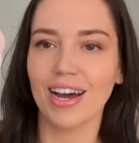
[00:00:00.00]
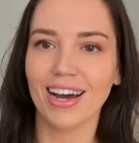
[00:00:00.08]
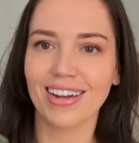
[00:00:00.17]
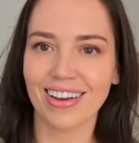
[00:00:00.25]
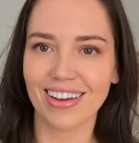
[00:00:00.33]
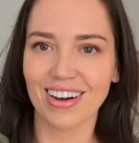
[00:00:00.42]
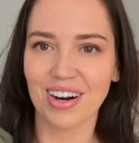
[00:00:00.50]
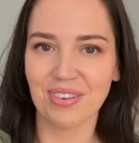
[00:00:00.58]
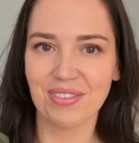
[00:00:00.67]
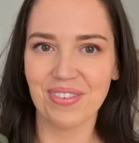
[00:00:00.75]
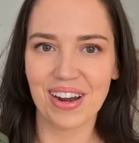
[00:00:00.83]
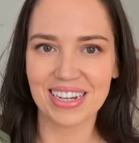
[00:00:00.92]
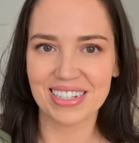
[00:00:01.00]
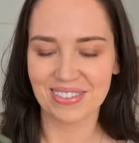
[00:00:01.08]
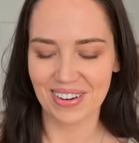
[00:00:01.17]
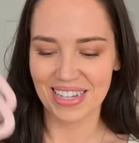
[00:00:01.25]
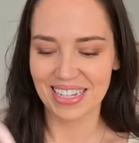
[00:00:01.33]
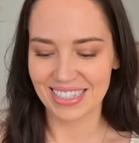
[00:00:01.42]
and I can't wait to
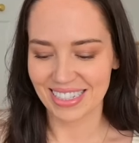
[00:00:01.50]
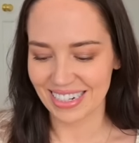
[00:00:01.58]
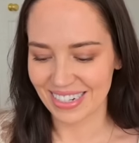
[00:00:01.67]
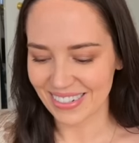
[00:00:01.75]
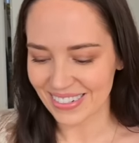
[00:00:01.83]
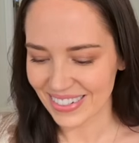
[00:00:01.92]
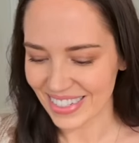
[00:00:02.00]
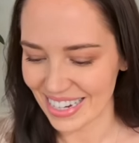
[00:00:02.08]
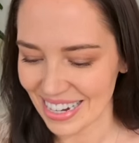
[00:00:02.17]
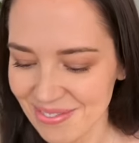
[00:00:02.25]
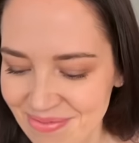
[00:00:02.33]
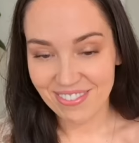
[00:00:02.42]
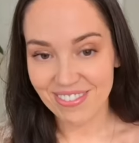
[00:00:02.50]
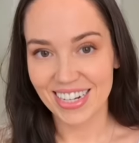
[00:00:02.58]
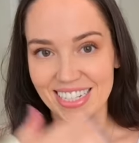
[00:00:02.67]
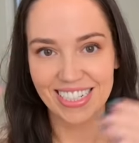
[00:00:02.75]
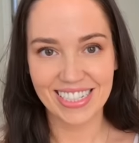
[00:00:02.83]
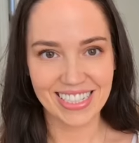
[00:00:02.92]
wear these in autumn,
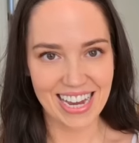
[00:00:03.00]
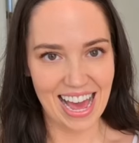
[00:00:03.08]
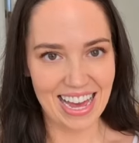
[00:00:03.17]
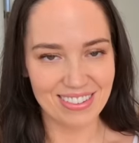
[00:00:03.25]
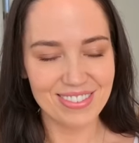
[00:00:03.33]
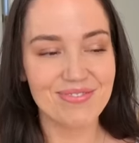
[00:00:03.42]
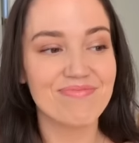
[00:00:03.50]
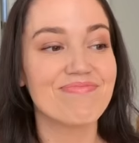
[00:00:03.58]
which is now.